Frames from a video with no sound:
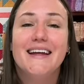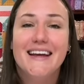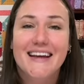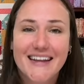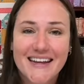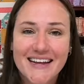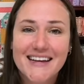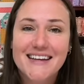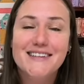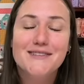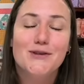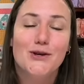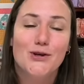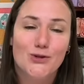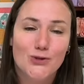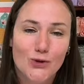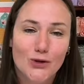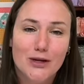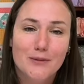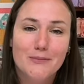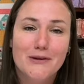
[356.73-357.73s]
it is
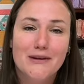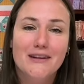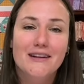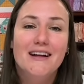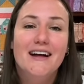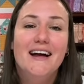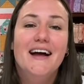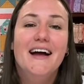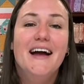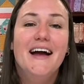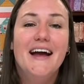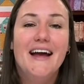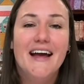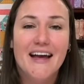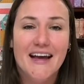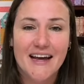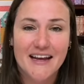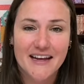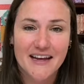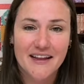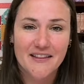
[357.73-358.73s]
adorable.
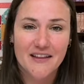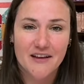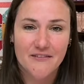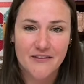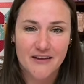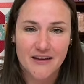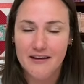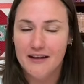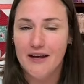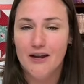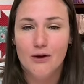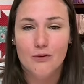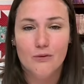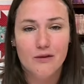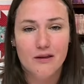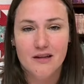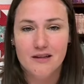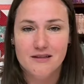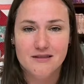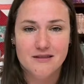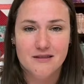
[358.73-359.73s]
And I love it. And it
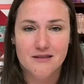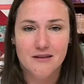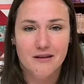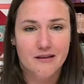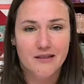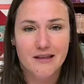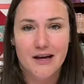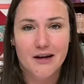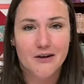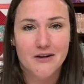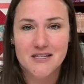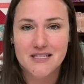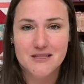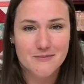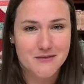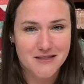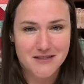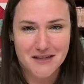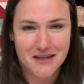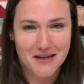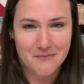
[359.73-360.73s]
really doesn't look that
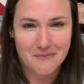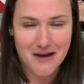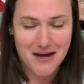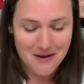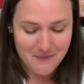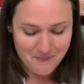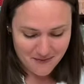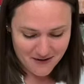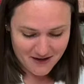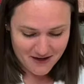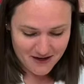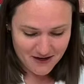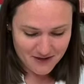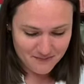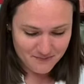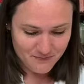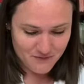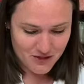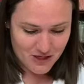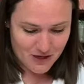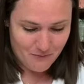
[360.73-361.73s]
Christmassy in my opinion.
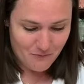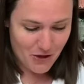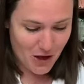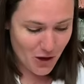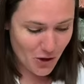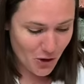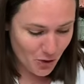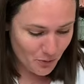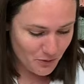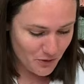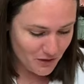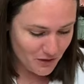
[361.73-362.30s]
So I hope you